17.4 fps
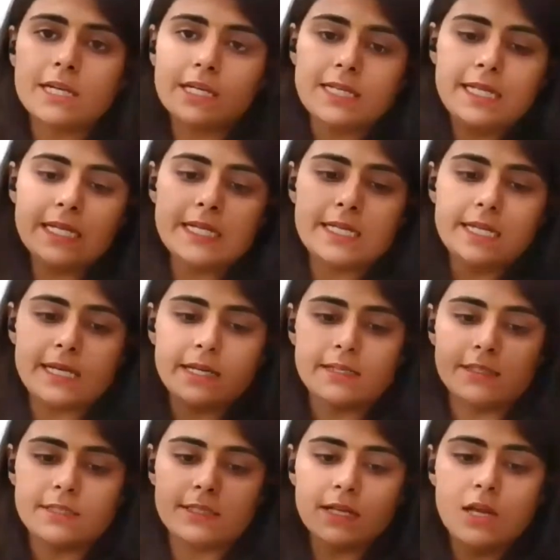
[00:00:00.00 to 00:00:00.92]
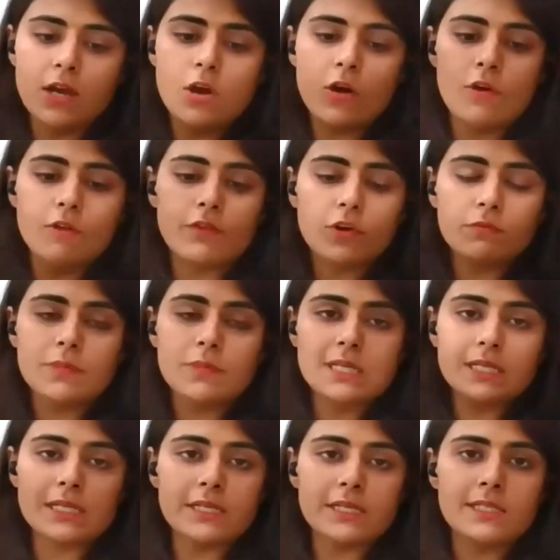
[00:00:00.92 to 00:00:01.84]
30 days from
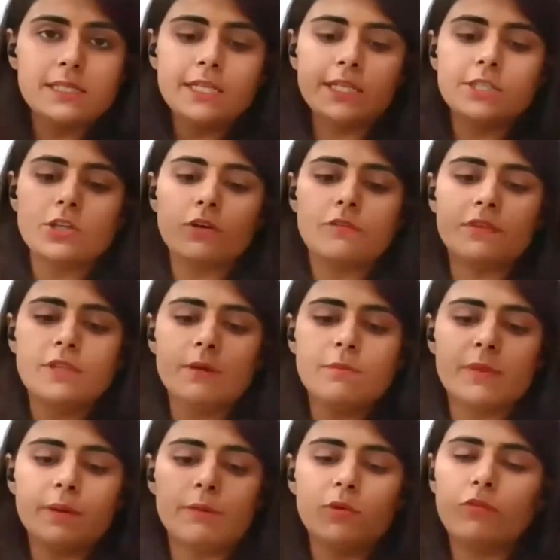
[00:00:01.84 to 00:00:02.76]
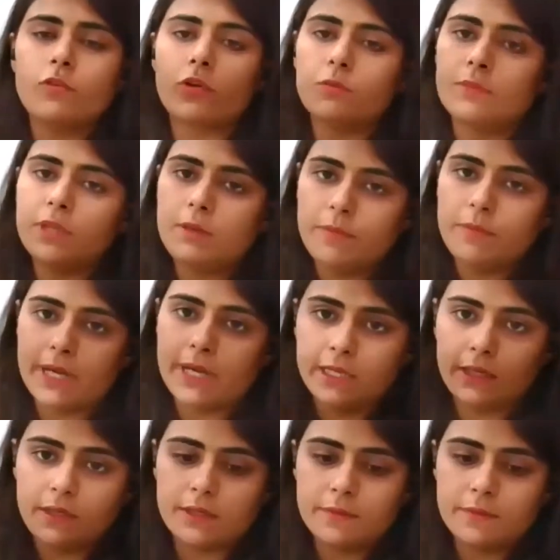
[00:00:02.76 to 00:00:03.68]
the receipt of the memo from the
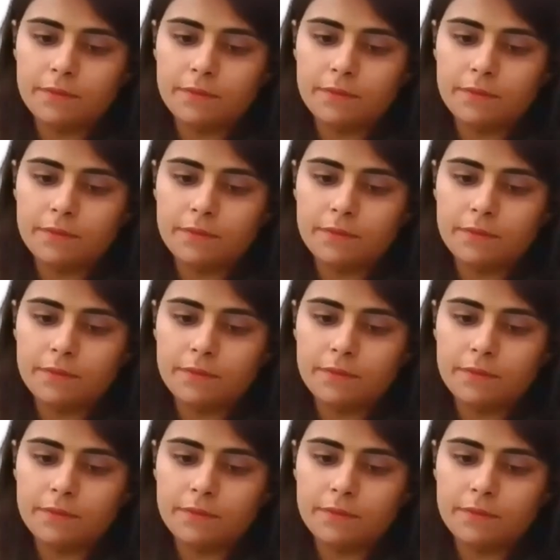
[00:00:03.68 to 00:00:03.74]
bank.